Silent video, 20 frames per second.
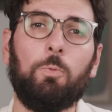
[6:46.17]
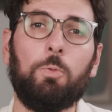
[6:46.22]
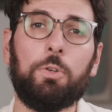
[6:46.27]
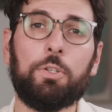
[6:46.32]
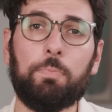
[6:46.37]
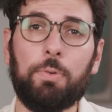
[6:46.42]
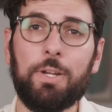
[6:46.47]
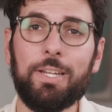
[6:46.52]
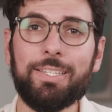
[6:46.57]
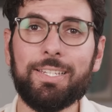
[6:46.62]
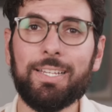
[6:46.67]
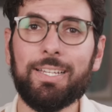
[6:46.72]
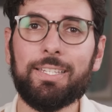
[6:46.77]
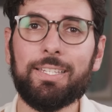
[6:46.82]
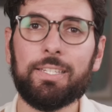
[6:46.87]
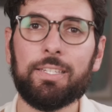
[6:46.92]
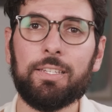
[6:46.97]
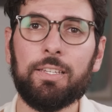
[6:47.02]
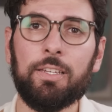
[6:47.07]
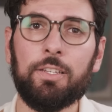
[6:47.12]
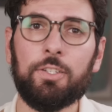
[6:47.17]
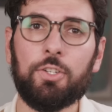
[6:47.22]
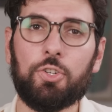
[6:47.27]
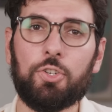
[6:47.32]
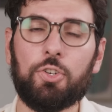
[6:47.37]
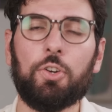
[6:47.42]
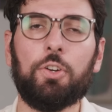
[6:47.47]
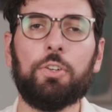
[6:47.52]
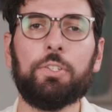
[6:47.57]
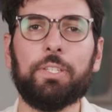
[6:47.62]
Which brings us to
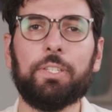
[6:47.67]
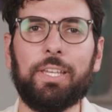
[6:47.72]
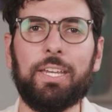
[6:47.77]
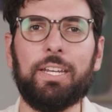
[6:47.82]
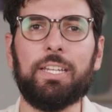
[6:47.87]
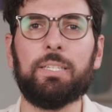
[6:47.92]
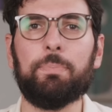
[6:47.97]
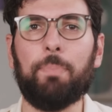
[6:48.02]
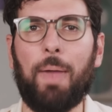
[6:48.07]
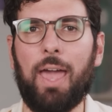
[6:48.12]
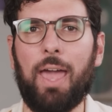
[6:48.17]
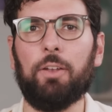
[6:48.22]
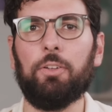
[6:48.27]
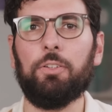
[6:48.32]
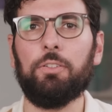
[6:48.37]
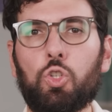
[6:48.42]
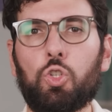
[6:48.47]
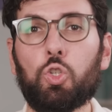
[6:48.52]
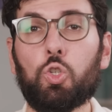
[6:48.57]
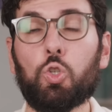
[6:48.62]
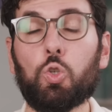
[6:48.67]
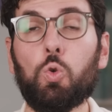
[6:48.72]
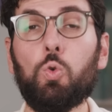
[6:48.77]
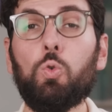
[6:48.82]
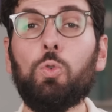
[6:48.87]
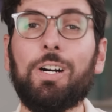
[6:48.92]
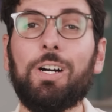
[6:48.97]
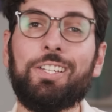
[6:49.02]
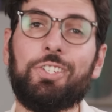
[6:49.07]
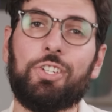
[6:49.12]
sugar's latest battle,
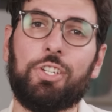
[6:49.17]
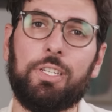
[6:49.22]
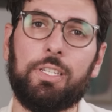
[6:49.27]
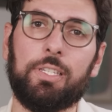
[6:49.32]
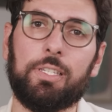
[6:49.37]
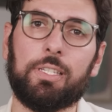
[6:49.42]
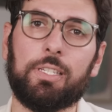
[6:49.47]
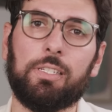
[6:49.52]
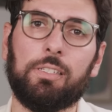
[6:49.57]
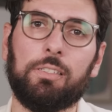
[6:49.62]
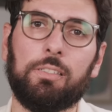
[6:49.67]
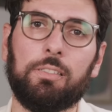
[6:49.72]
school lunches.